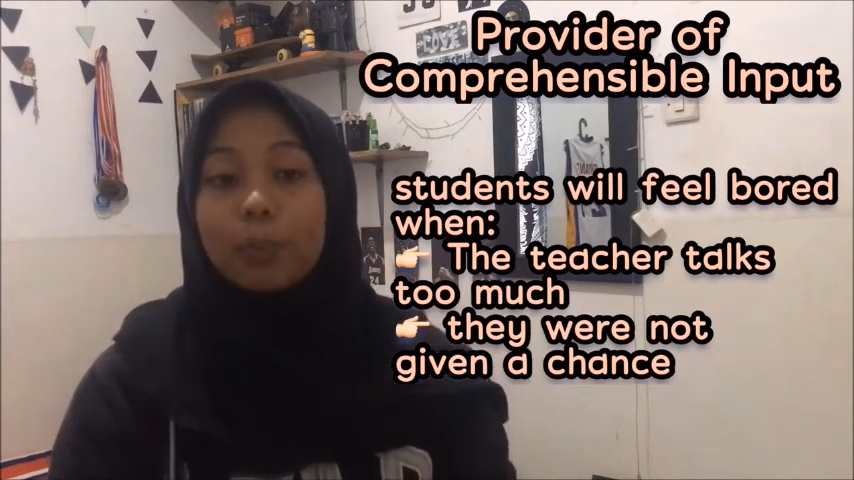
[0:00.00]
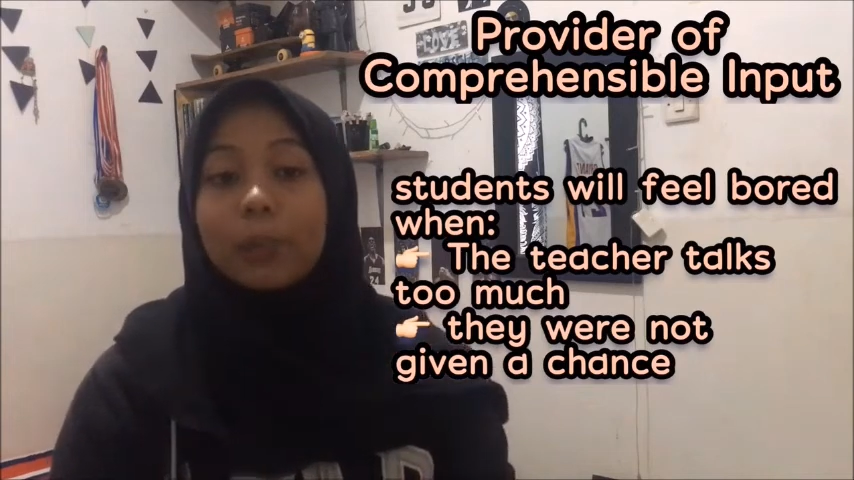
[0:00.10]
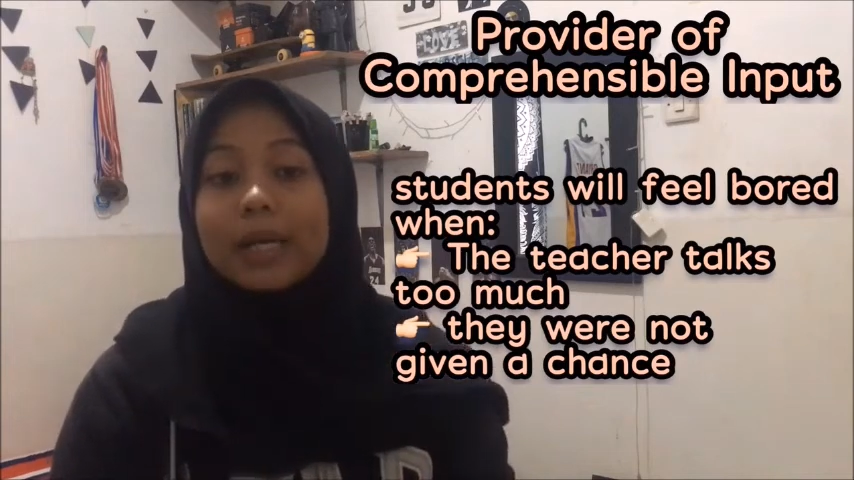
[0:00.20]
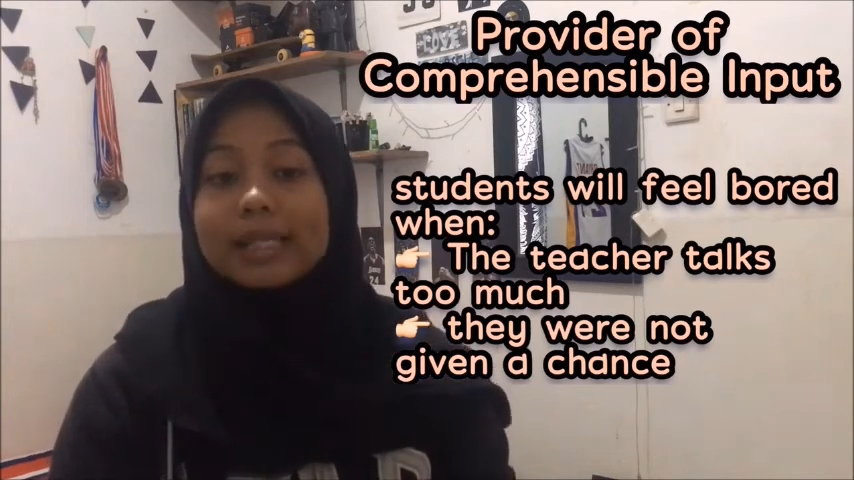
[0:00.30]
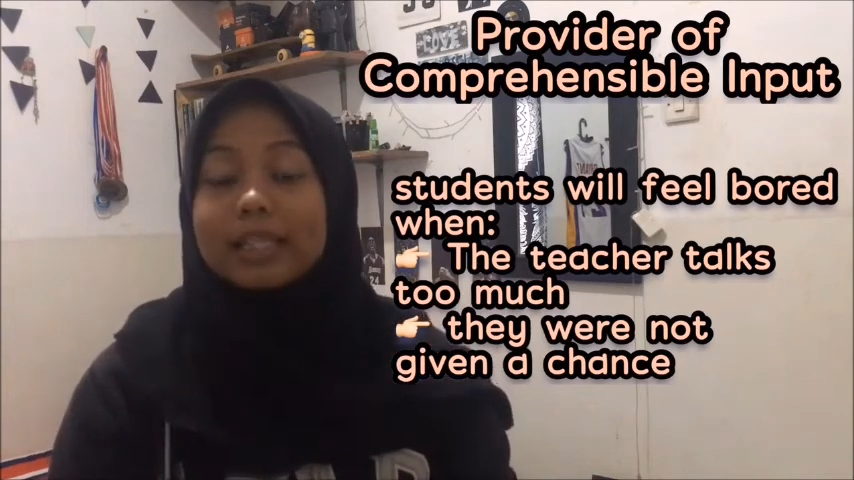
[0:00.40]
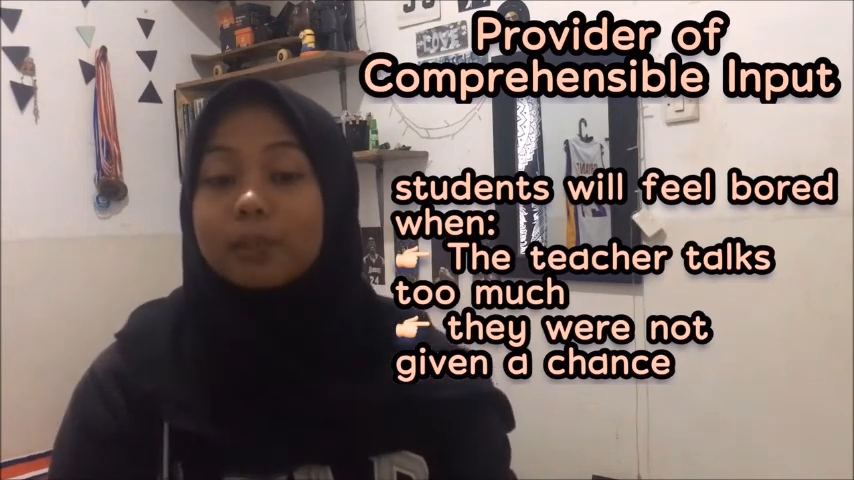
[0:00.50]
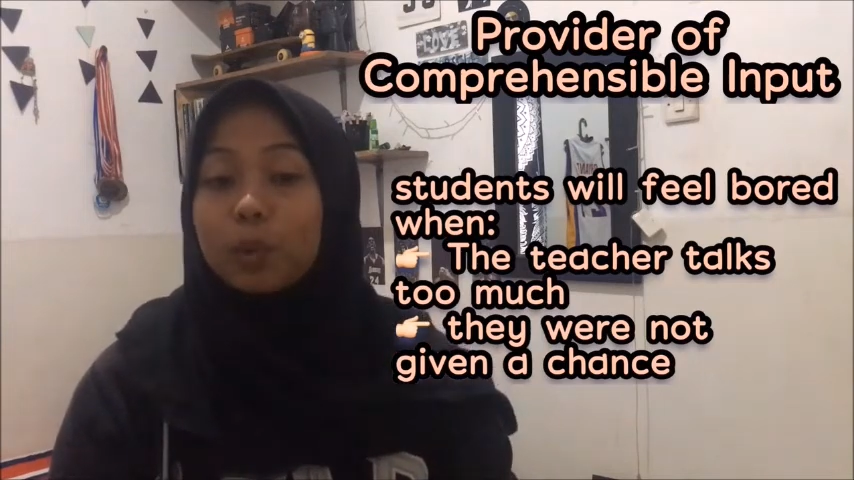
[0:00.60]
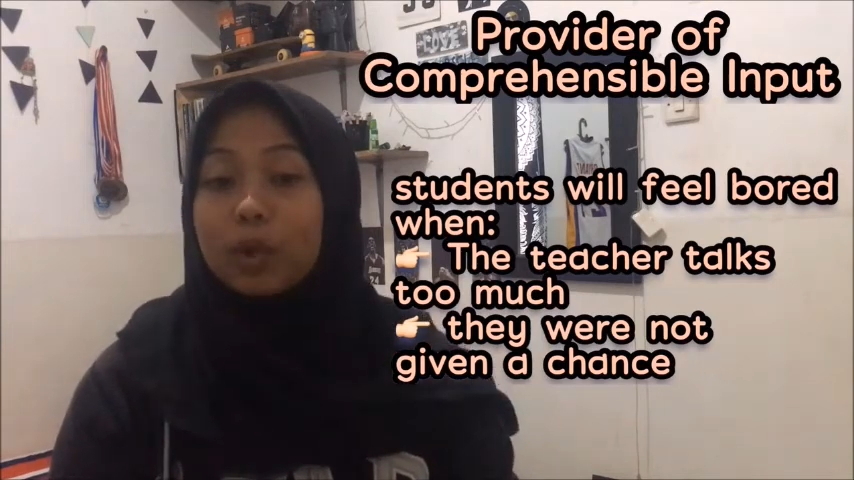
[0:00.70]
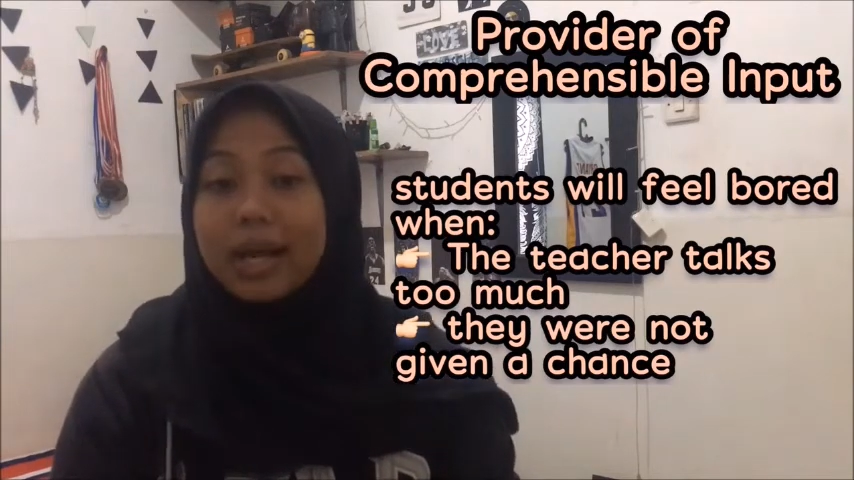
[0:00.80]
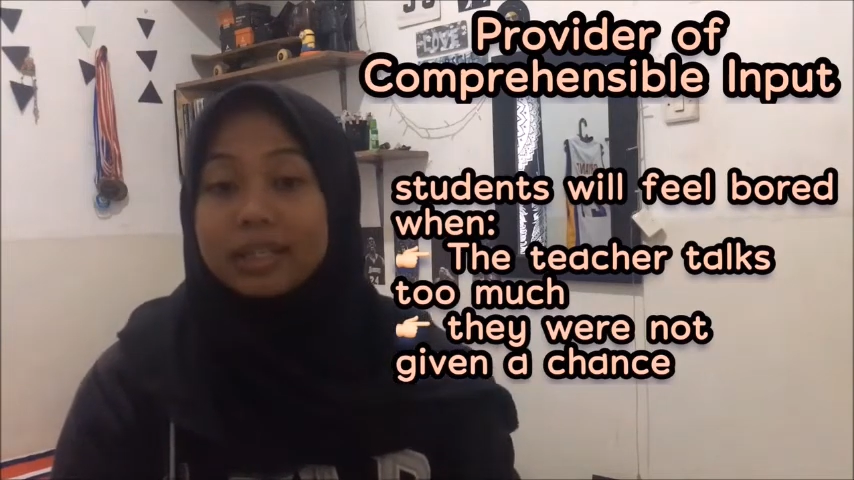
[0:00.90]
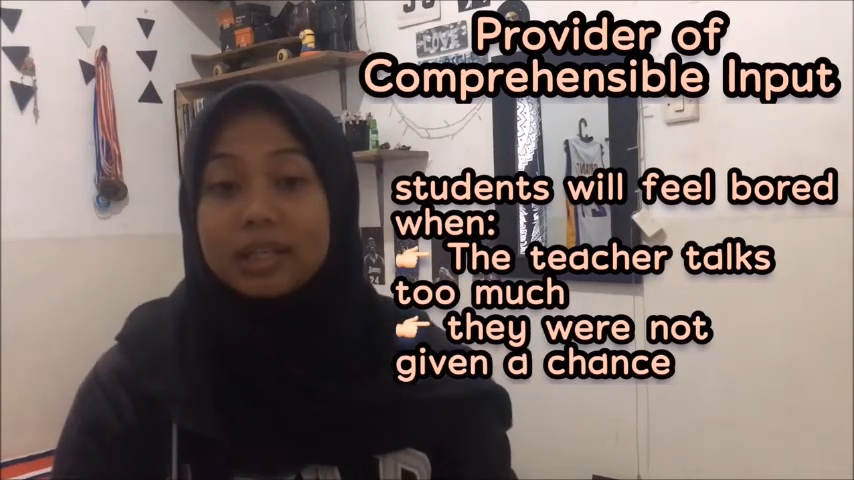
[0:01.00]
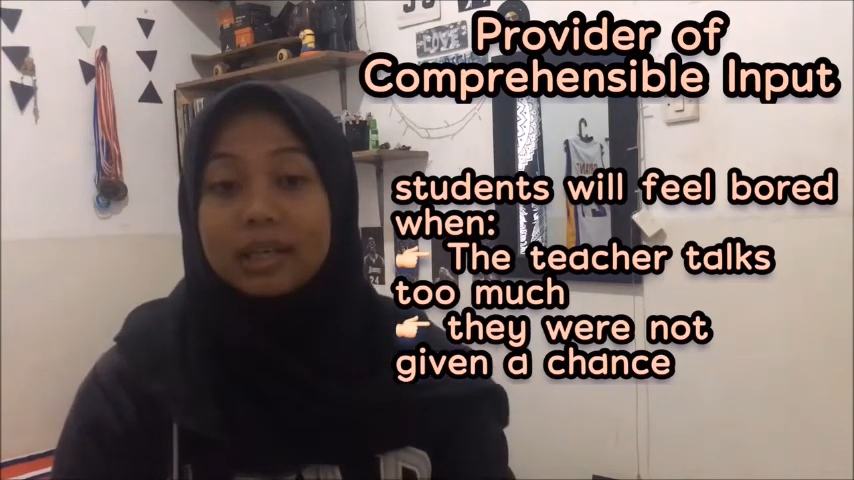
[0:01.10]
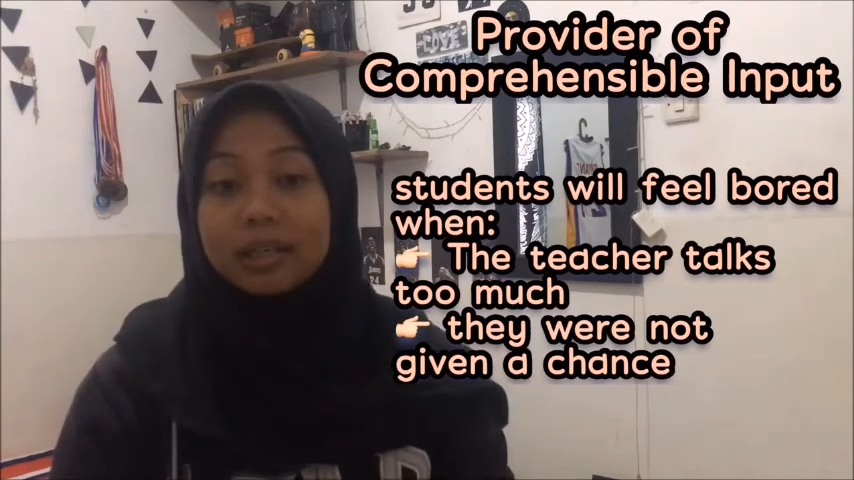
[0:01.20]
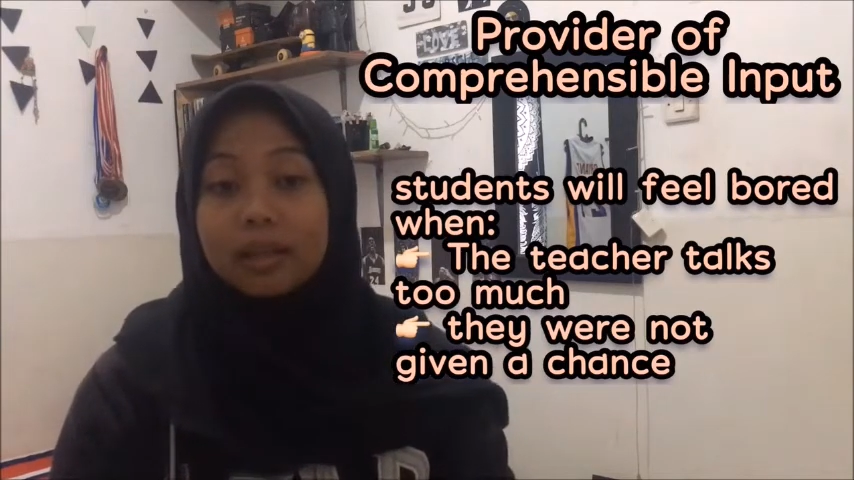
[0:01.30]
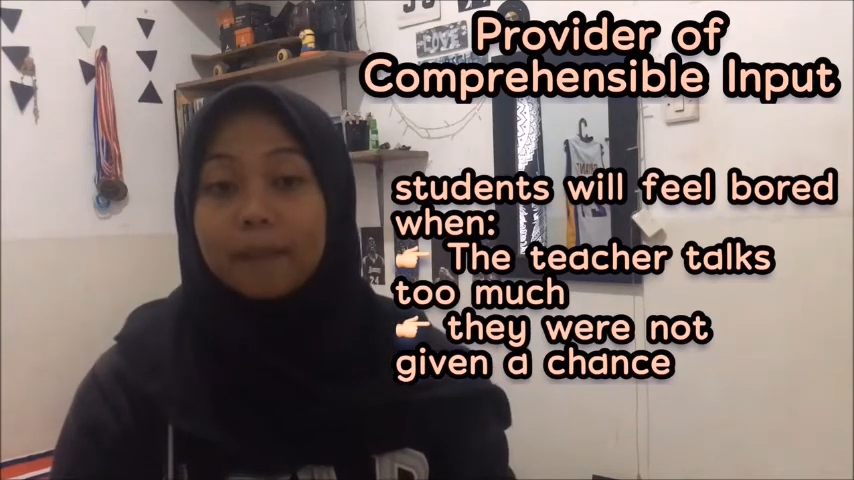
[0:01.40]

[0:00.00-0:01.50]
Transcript: practice production